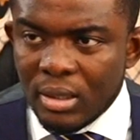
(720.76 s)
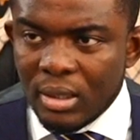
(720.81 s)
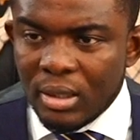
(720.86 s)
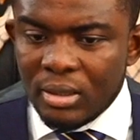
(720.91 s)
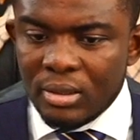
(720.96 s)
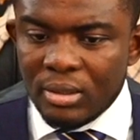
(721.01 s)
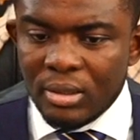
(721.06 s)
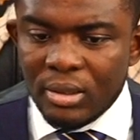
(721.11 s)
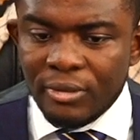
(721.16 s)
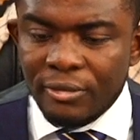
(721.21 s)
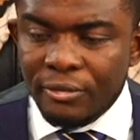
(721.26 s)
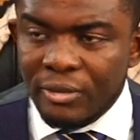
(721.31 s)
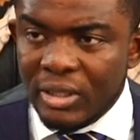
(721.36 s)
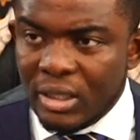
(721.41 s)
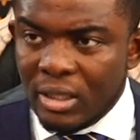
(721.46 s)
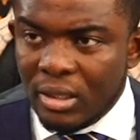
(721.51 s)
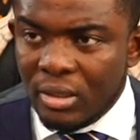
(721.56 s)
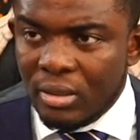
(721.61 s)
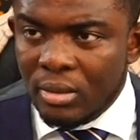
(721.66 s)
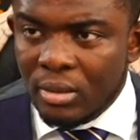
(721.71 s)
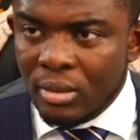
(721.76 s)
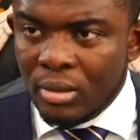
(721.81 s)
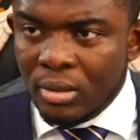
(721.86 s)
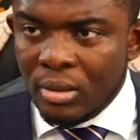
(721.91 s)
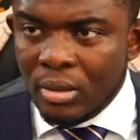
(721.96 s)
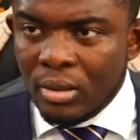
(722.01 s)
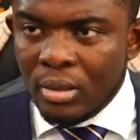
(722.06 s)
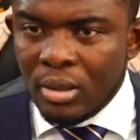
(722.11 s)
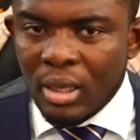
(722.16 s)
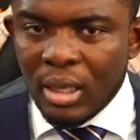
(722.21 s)
and the feeding,
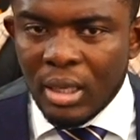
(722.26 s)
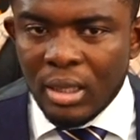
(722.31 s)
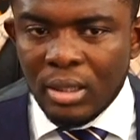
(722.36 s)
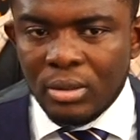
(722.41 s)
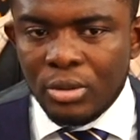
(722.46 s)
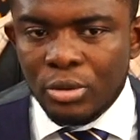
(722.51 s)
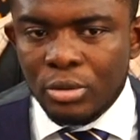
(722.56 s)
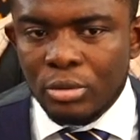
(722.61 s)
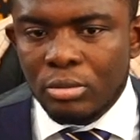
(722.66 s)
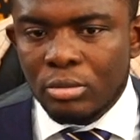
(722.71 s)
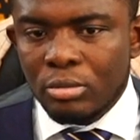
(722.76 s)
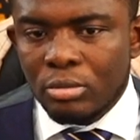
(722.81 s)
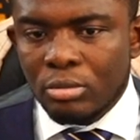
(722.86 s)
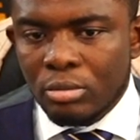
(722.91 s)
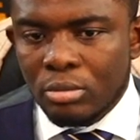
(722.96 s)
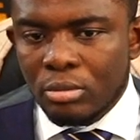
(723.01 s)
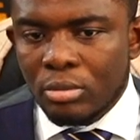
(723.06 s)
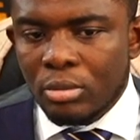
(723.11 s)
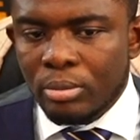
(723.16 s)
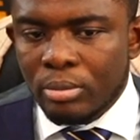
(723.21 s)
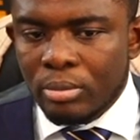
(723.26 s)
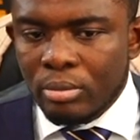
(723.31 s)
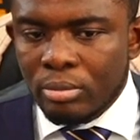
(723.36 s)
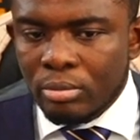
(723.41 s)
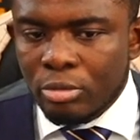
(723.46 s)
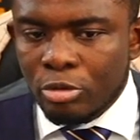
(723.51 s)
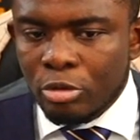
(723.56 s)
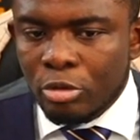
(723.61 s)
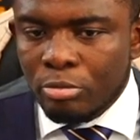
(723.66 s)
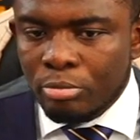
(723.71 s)
at least you
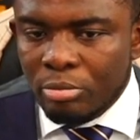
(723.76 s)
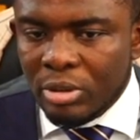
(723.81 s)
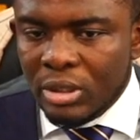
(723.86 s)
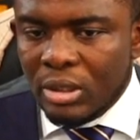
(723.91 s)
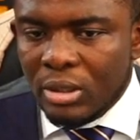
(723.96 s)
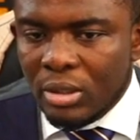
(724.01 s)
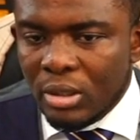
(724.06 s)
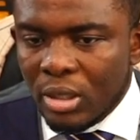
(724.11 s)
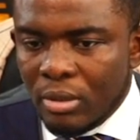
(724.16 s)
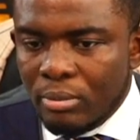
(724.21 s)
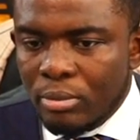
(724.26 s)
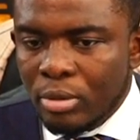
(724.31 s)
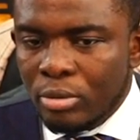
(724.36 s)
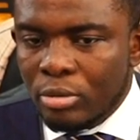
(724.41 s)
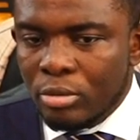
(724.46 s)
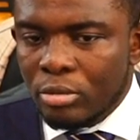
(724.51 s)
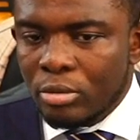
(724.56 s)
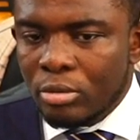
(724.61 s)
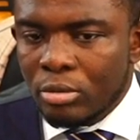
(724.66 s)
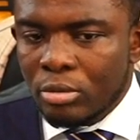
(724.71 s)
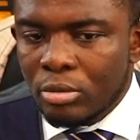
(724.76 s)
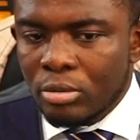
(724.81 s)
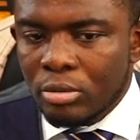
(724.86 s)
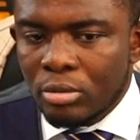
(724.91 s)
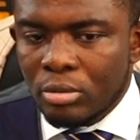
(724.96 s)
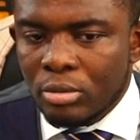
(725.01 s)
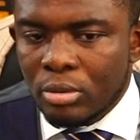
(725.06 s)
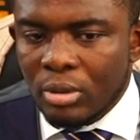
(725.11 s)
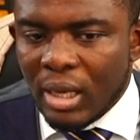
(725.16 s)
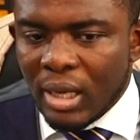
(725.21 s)
should be able
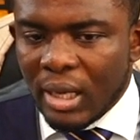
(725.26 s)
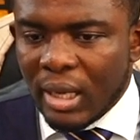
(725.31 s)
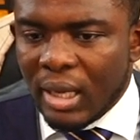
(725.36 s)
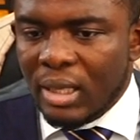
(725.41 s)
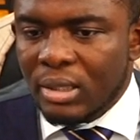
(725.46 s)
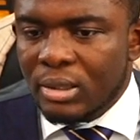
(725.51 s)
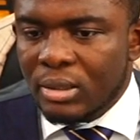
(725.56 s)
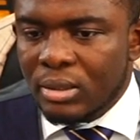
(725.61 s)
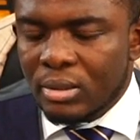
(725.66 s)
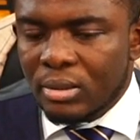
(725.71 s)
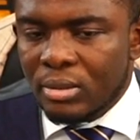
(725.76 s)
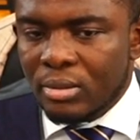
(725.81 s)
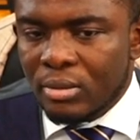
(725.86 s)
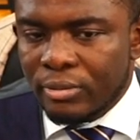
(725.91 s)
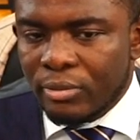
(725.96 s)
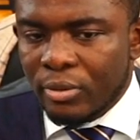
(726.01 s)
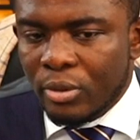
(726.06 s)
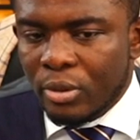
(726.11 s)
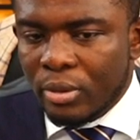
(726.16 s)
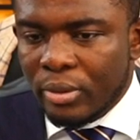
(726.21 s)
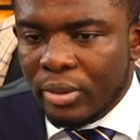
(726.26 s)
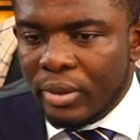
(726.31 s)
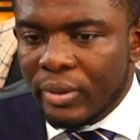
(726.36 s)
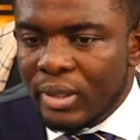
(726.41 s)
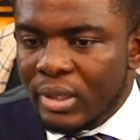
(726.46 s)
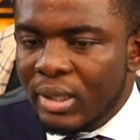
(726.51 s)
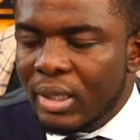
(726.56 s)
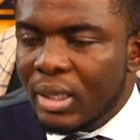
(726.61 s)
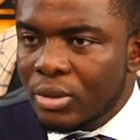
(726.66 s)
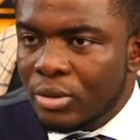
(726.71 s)
to account for
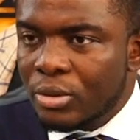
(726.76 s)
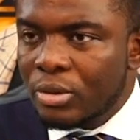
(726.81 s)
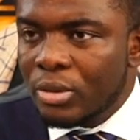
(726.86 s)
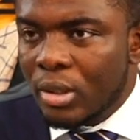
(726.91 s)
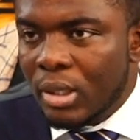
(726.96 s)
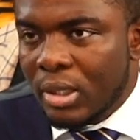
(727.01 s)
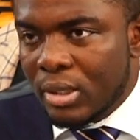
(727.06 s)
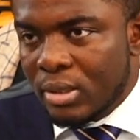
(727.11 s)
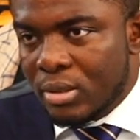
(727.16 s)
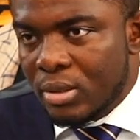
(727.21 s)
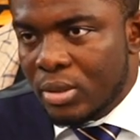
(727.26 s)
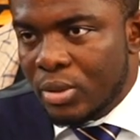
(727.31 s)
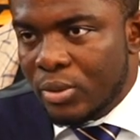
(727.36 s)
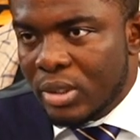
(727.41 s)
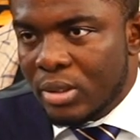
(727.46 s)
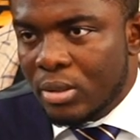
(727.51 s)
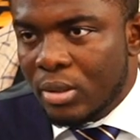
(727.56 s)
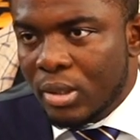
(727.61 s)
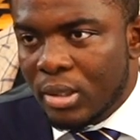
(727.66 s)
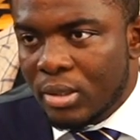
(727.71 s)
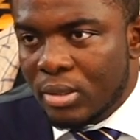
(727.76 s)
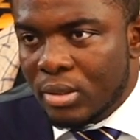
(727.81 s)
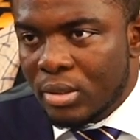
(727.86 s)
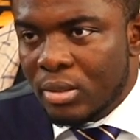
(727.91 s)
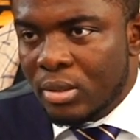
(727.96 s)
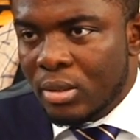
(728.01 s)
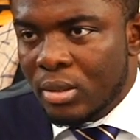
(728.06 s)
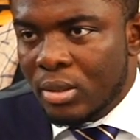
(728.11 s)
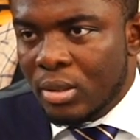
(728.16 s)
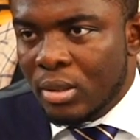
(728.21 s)
$3,000 US dollars.
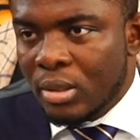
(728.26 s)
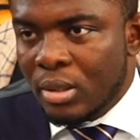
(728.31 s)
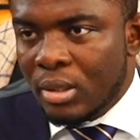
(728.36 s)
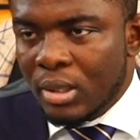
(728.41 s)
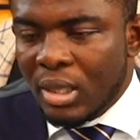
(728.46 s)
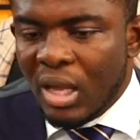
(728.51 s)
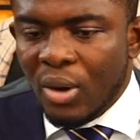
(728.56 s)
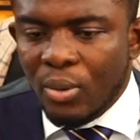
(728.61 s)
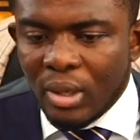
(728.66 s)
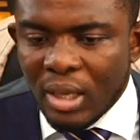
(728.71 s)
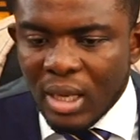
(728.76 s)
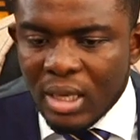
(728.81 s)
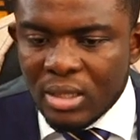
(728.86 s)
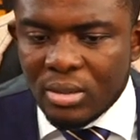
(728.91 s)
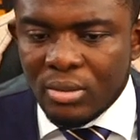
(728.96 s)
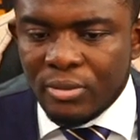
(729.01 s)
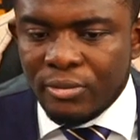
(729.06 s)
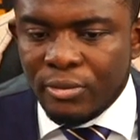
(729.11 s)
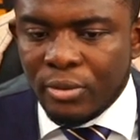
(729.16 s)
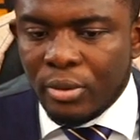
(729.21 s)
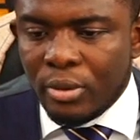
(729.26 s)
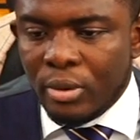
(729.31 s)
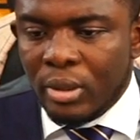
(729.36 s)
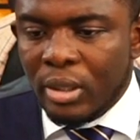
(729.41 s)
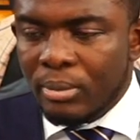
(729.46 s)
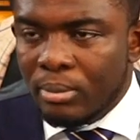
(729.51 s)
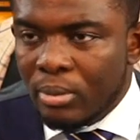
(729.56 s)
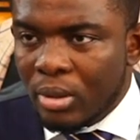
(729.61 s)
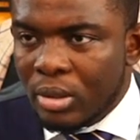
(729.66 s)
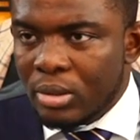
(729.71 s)
That will last you for a
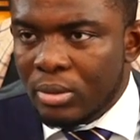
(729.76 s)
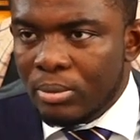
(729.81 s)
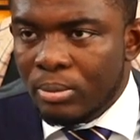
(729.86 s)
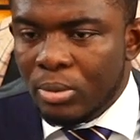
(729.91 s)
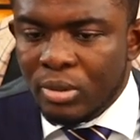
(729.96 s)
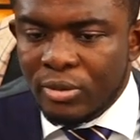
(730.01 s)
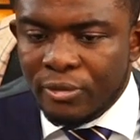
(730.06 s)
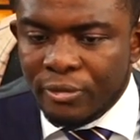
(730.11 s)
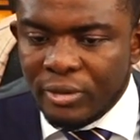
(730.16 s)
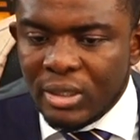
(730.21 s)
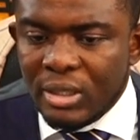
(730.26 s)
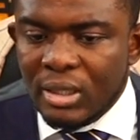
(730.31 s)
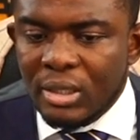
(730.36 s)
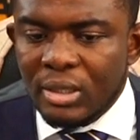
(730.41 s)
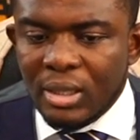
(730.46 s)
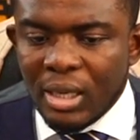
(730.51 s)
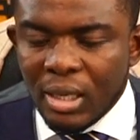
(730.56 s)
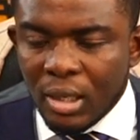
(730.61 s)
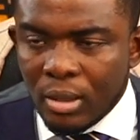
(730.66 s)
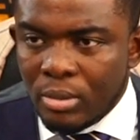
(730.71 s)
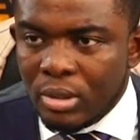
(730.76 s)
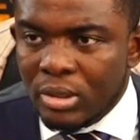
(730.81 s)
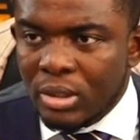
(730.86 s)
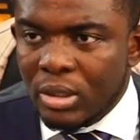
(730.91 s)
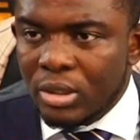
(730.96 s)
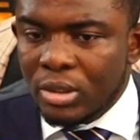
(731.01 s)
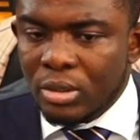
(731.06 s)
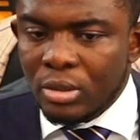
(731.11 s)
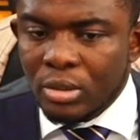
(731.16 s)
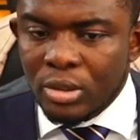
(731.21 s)
month, both feeding,
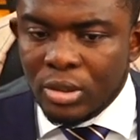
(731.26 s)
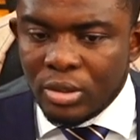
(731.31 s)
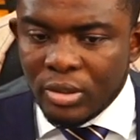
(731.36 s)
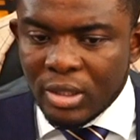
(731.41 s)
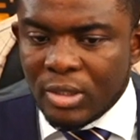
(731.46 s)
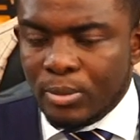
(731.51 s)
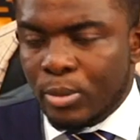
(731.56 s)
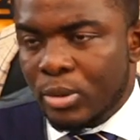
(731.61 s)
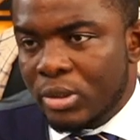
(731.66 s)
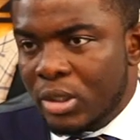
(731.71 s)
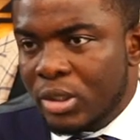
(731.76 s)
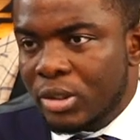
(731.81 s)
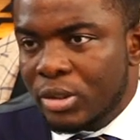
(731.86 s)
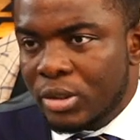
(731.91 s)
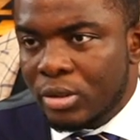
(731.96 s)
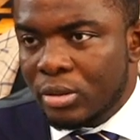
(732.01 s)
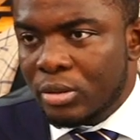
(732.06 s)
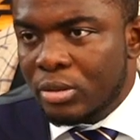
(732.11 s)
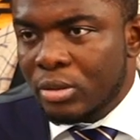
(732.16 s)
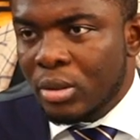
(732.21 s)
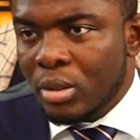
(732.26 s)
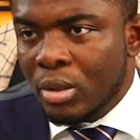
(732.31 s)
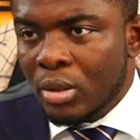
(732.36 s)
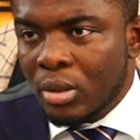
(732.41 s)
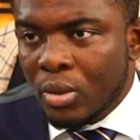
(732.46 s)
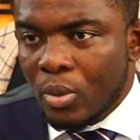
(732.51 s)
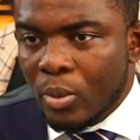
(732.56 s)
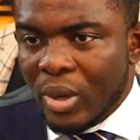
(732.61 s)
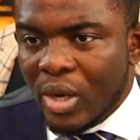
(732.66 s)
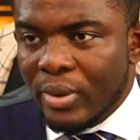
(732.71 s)
accommodation, transportation.
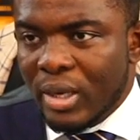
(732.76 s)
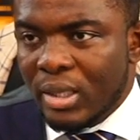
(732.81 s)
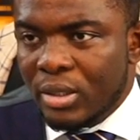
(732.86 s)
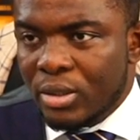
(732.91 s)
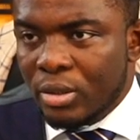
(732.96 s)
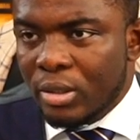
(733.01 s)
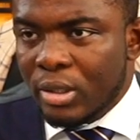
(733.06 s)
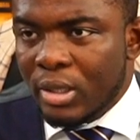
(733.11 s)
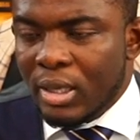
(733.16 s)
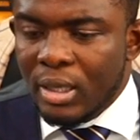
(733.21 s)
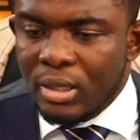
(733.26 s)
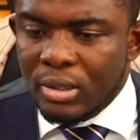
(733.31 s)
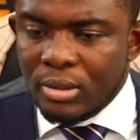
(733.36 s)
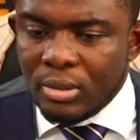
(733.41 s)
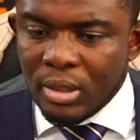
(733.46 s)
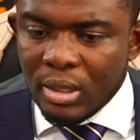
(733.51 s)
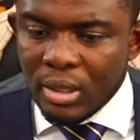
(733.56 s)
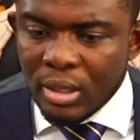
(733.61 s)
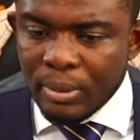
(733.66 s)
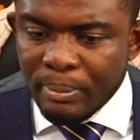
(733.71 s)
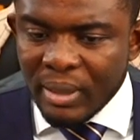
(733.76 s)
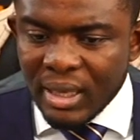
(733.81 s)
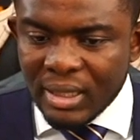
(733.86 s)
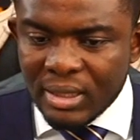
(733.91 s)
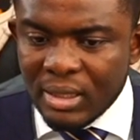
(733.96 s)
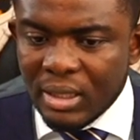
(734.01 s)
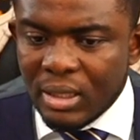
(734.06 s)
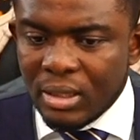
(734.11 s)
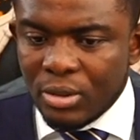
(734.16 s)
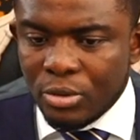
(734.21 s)
While you're in Turkey, at least per
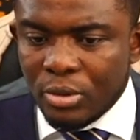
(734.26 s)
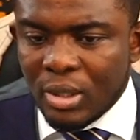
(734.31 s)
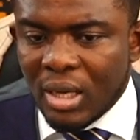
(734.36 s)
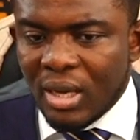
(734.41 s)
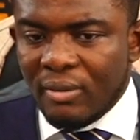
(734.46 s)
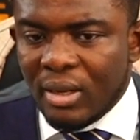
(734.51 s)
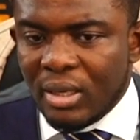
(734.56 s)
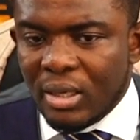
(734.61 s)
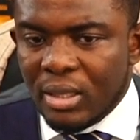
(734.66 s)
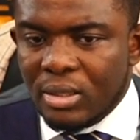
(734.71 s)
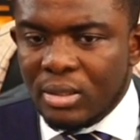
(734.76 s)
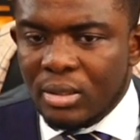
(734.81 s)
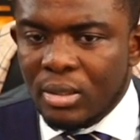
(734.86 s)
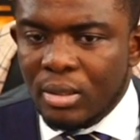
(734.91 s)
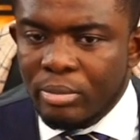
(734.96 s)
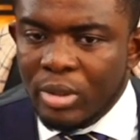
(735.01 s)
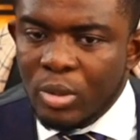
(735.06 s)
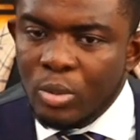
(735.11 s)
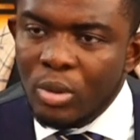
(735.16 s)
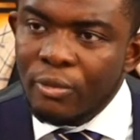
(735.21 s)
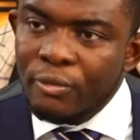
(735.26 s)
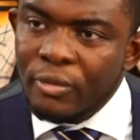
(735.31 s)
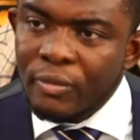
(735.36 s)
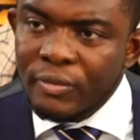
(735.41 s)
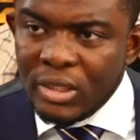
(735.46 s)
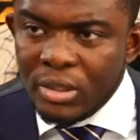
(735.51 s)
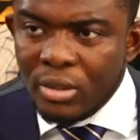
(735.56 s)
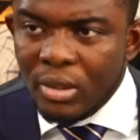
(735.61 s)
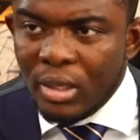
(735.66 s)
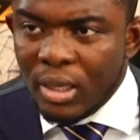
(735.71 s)
day, you should have at least minimum of
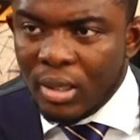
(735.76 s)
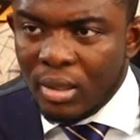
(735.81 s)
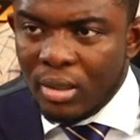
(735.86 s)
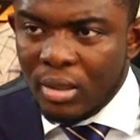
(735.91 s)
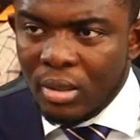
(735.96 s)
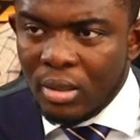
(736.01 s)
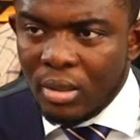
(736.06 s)
$50